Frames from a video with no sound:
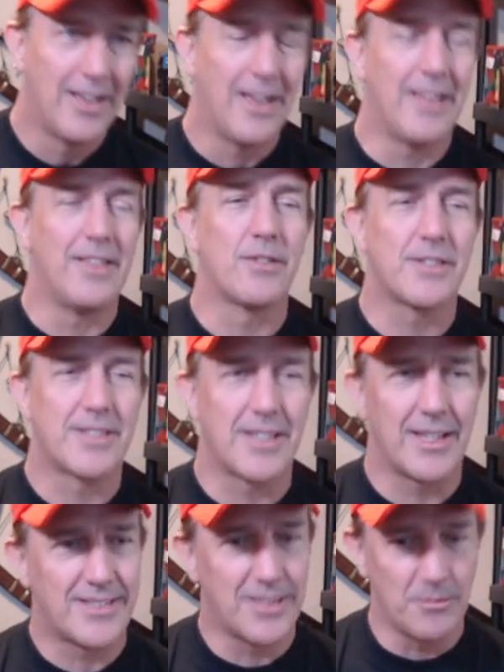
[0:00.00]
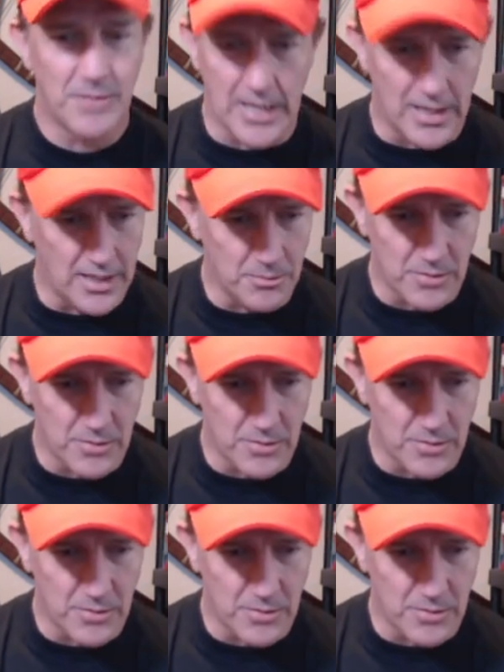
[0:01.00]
And there was like some yelling